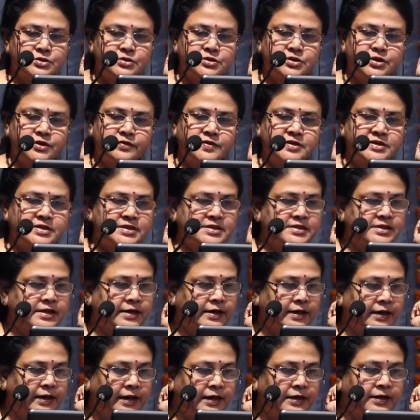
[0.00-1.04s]
or services are
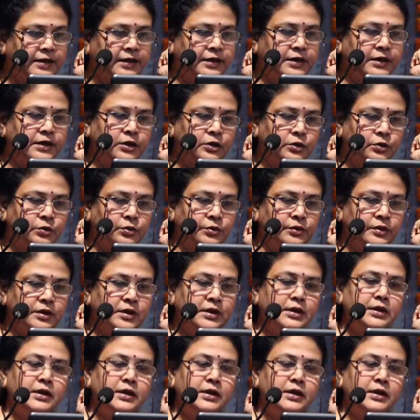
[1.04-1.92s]
related include